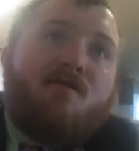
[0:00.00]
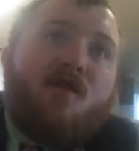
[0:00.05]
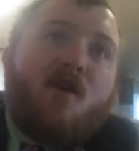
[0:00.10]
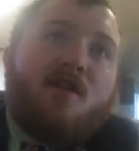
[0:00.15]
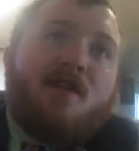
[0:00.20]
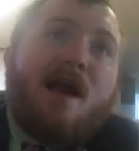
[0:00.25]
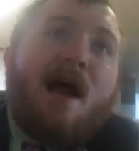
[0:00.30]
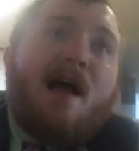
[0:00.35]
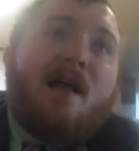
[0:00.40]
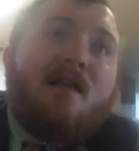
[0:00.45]

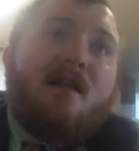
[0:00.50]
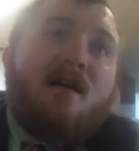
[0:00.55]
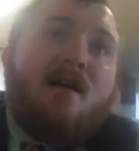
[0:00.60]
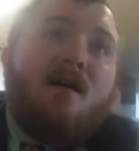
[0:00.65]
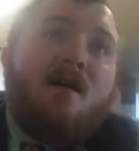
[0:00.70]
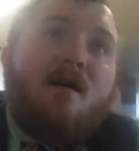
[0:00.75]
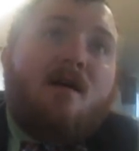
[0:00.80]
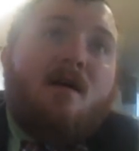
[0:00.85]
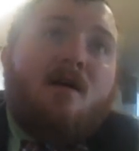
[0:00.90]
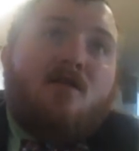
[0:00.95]
Thursday night,
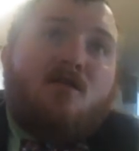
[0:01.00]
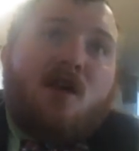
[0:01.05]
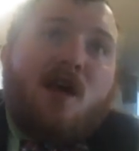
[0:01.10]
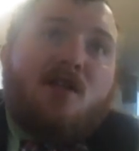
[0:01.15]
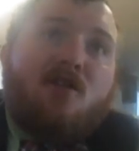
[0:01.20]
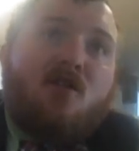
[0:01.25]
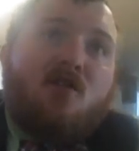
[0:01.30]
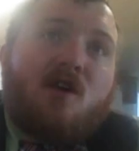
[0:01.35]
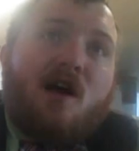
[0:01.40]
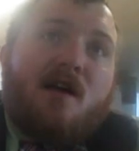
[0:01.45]

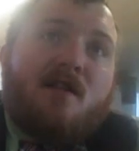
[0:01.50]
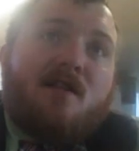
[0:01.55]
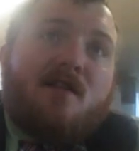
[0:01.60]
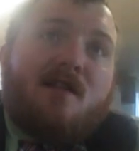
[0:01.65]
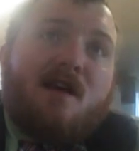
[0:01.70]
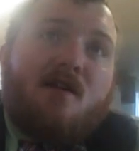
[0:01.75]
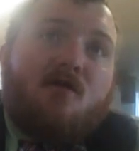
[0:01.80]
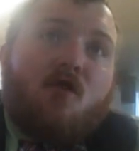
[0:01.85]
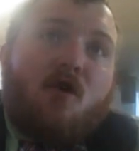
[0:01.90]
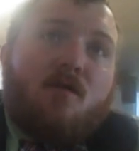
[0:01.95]
chance of showers and
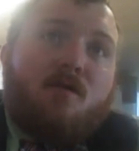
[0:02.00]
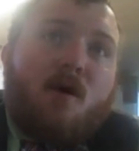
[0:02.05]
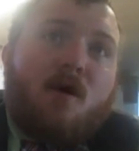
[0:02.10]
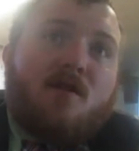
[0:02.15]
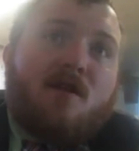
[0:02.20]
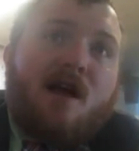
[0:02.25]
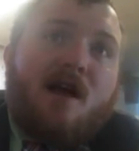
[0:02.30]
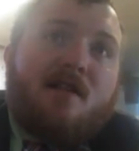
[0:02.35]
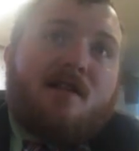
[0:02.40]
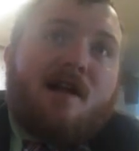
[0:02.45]
thunderstorms.
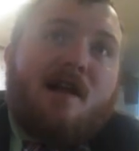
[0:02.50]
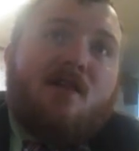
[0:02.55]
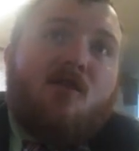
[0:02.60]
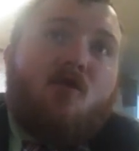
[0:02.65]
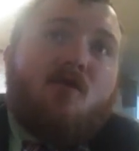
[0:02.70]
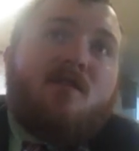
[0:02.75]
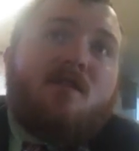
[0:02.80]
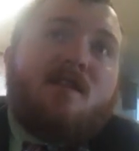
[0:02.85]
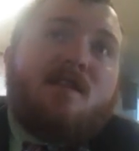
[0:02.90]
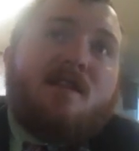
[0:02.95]
Most of the clouds
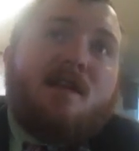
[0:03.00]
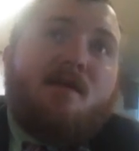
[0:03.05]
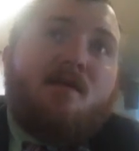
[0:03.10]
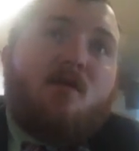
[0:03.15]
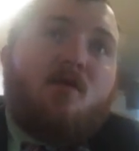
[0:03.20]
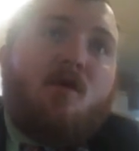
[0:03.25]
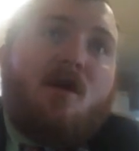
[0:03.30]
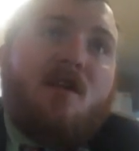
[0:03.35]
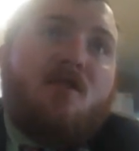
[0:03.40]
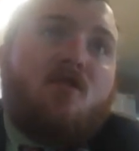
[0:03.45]
low
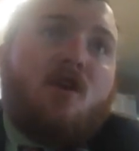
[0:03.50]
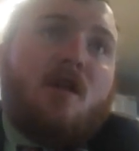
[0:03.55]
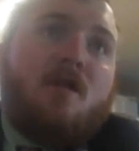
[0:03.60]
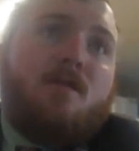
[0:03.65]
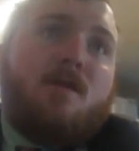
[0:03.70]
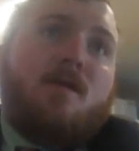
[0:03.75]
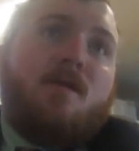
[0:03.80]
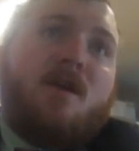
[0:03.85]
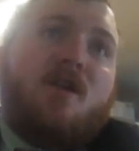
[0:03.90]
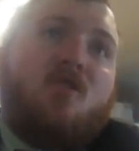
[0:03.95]
67 degrees. Chance
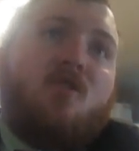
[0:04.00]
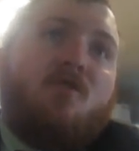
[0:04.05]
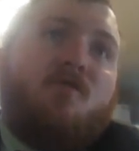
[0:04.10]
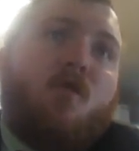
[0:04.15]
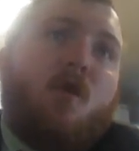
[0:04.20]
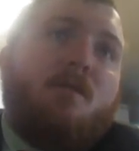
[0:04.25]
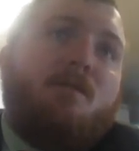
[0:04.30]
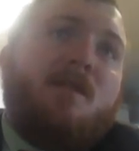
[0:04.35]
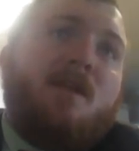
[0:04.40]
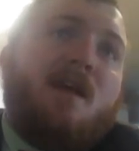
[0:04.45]
of precipitation
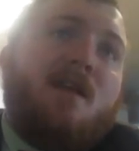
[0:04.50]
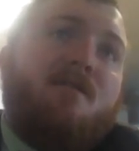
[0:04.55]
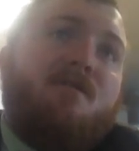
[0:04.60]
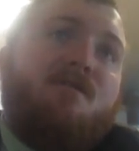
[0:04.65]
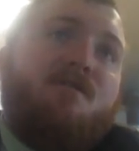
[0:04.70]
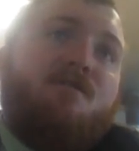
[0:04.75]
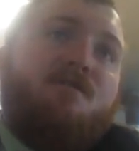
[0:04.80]
40%.